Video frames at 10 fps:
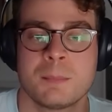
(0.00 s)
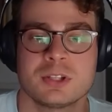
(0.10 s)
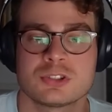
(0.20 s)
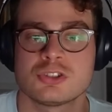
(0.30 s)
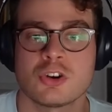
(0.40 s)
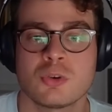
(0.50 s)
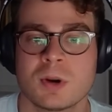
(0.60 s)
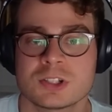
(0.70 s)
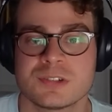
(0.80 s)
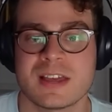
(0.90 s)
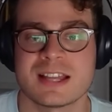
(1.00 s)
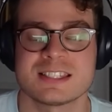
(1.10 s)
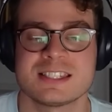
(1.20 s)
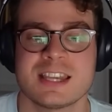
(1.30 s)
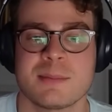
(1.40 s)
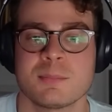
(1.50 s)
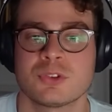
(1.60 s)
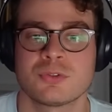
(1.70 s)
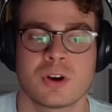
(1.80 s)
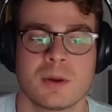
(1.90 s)
But so much of that
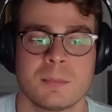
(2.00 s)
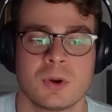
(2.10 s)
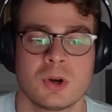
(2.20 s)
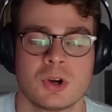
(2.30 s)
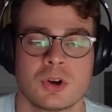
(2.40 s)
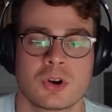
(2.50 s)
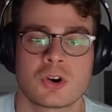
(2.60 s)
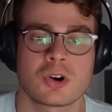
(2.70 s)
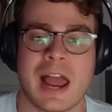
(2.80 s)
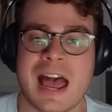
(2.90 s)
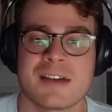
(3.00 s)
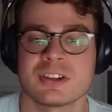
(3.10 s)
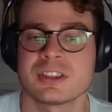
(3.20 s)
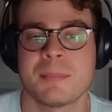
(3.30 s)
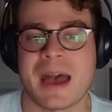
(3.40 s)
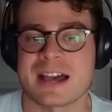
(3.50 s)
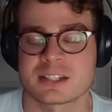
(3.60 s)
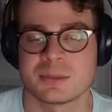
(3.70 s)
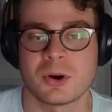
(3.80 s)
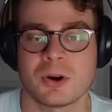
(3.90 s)
stems from her having the
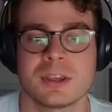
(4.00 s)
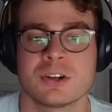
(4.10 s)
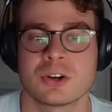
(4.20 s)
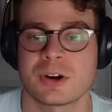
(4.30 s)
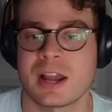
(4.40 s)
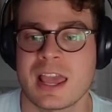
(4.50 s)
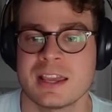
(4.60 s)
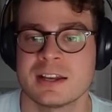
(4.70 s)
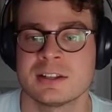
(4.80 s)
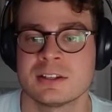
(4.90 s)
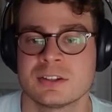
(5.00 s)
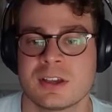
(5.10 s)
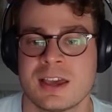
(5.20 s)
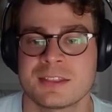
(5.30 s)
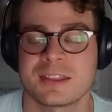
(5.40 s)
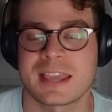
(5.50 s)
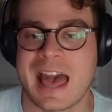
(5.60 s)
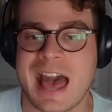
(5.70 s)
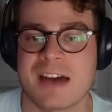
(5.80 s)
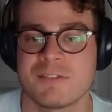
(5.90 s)
basketball in her hand and
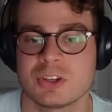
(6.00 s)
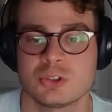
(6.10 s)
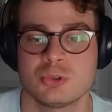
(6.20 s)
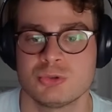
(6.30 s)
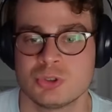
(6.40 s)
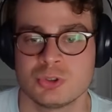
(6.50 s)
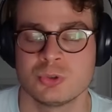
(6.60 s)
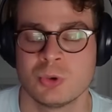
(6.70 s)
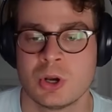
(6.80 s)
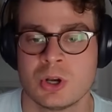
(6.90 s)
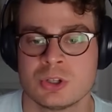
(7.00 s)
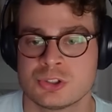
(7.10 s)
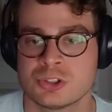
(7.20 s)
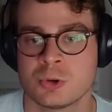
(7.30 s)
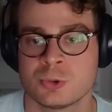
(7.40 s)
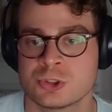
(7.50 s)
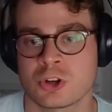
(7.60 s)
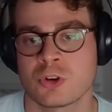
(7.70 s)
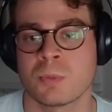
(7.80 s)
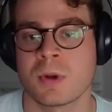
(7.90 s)
having to do
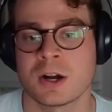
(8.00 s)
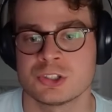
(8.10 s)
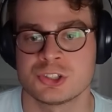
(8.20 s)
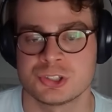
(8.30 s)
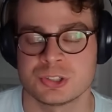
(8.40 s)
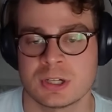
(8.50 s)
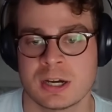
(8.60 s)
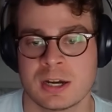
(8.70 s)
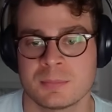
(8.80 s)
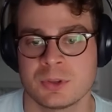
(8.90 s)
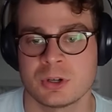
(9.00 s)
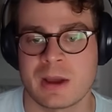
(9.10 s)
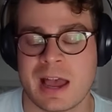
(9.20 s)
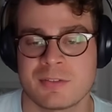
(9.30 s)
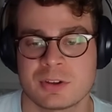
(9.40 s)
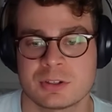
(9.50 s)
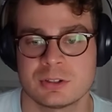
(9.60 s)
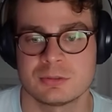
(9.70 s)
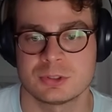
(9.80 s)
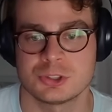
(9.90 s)
so much, having
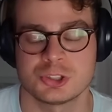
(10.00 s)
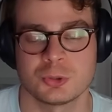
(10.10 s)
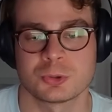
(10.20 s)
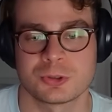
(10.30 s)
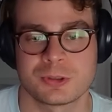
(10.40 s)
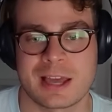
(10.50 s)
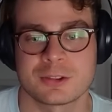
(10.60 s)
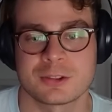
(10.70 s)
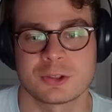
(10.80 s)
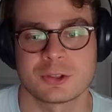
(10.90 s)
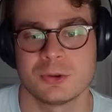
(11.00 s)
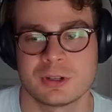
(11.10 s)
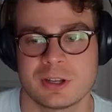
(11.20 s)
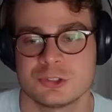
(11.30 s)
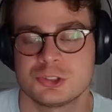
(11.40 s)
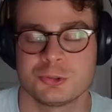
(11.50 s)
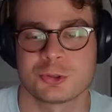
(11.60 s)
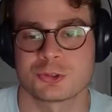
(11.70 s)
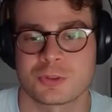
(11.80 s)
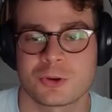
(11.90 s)
to shoulder that load and shoot
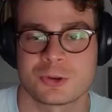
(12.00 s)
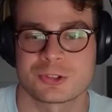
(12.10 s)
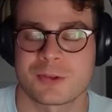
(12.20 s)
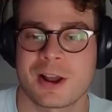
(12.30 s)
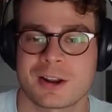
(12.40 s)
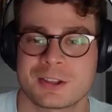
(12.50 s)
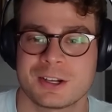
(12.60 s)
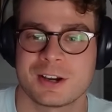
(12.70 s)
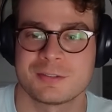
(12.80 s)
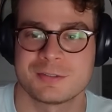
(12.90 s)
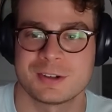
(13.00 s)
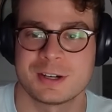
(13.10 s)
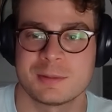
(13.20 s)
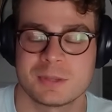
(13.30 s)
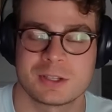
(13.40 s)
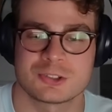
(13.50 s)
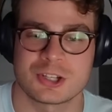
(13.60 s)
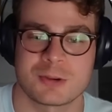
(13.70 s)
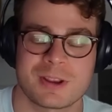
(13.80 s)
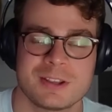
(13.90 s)
those floaters, ironically enough, because she
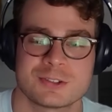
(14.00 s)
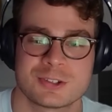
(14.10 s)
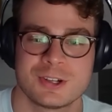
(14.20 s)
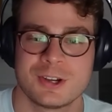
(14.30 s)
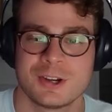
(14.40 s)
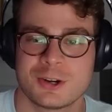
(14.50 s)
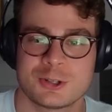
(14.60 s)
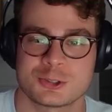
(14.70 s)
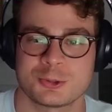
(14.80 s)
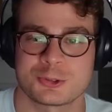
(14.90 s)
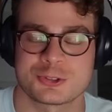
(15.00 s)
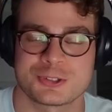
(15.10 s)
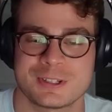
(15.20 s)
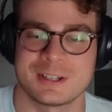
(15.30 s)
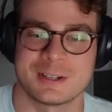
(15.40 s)
can't raise her shoulders